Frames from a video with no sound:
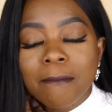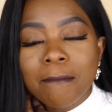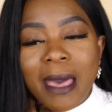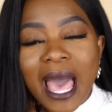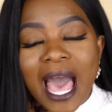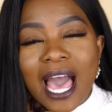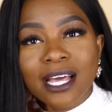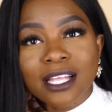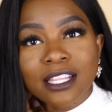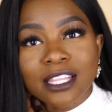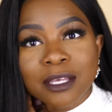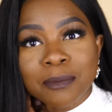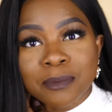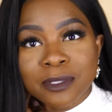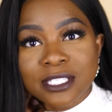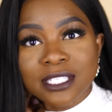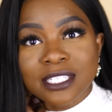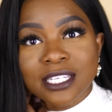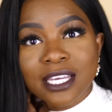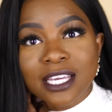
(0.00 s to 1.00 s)
MAC
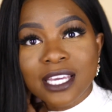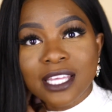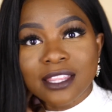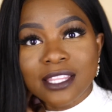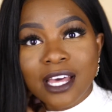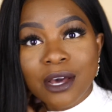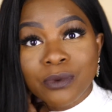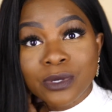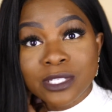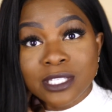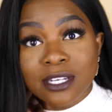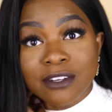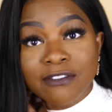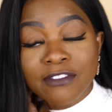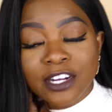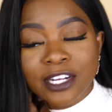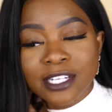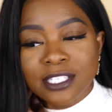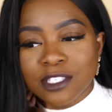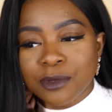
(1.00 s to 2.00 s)
lipstick that was in a
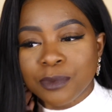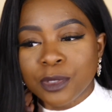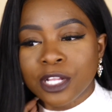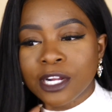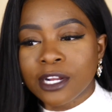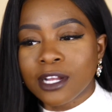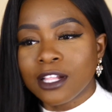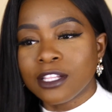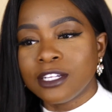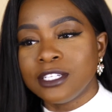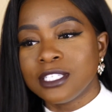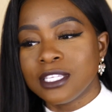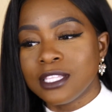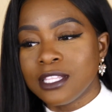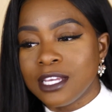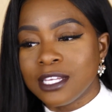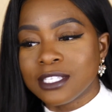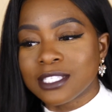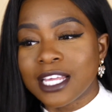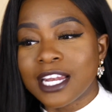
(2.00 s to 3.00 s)
very similar color to
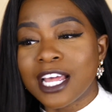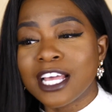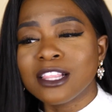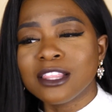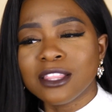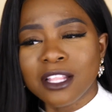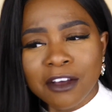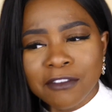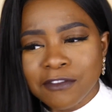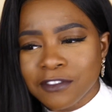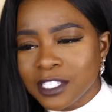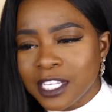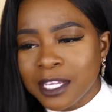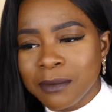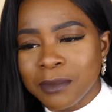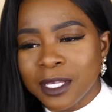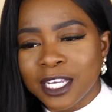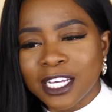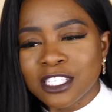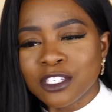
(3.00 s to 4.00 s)
this, and I loved
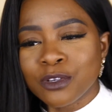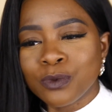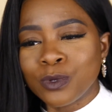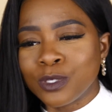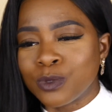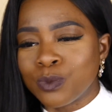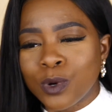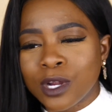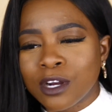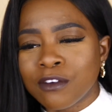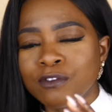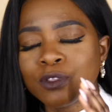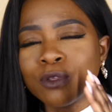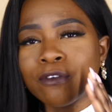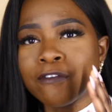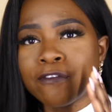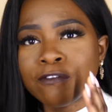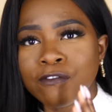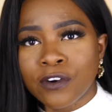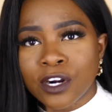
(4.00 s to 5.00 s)
it because it was one of
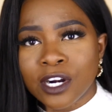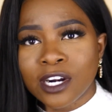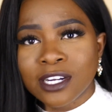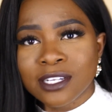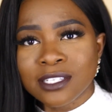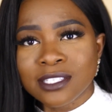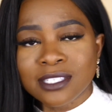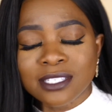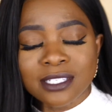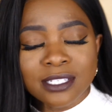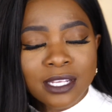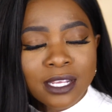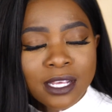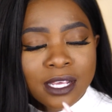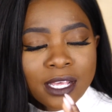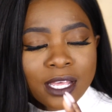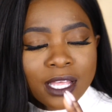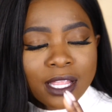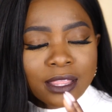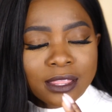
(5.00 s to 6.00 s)
the first
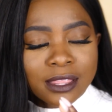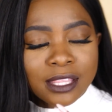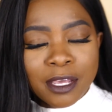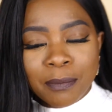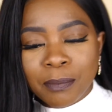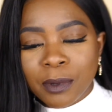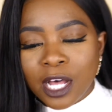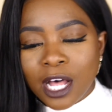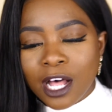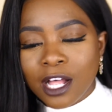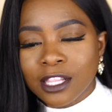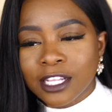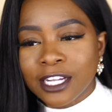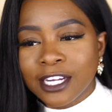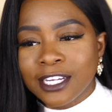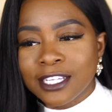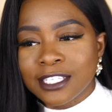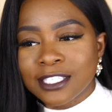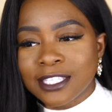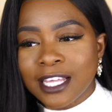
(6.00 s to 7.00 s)
lip
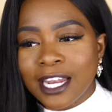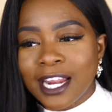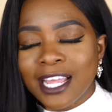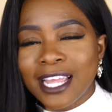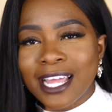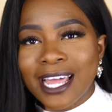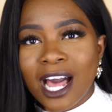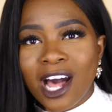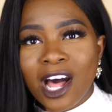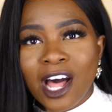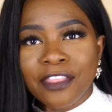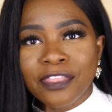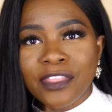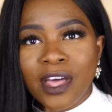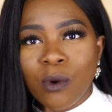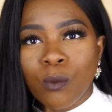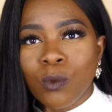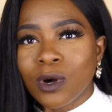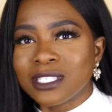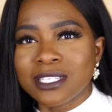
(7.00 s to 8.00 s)
colors that I got
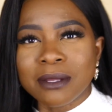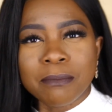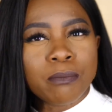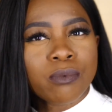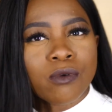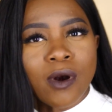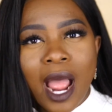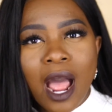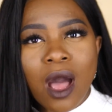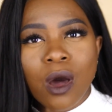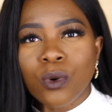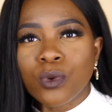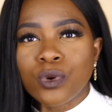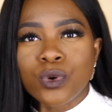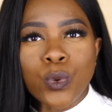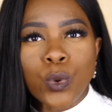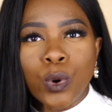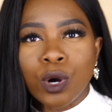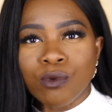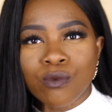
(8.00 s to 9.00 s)
that wasn't brown
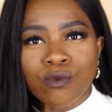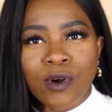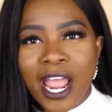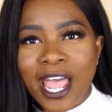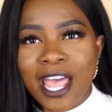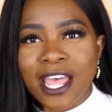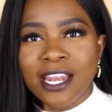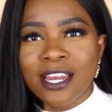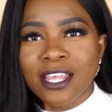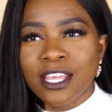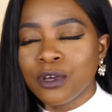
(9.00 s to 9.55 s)
or red.